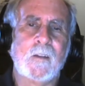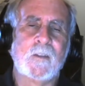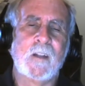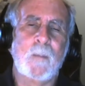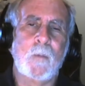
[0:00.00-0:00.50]

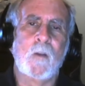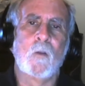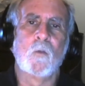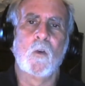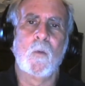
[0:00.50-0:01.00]
sleep in the
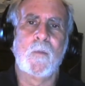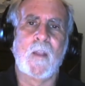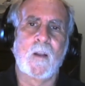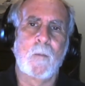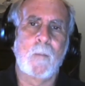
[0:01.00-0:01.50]
room, and
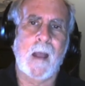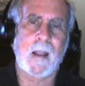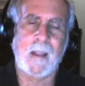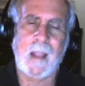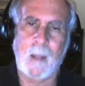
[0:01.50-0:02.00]
they come back
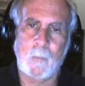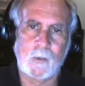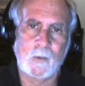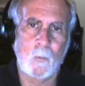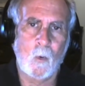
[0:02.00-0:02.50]
and gamble
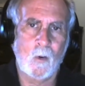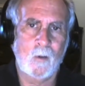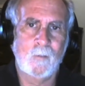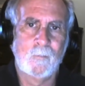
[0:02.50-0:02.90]
some more.